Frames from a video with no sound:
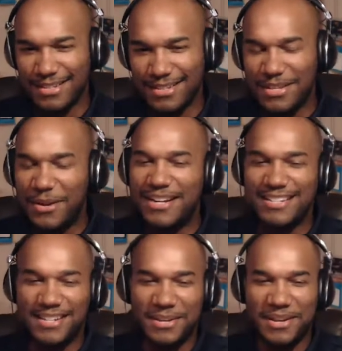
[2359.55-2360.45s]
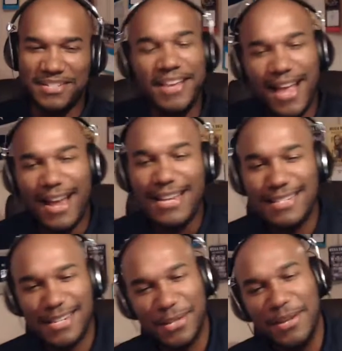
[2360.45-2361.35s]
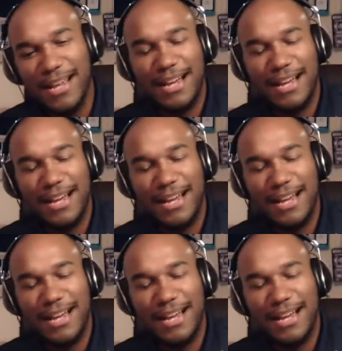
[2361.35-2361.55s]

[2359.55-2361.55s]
No, I did see you actually. I did see you.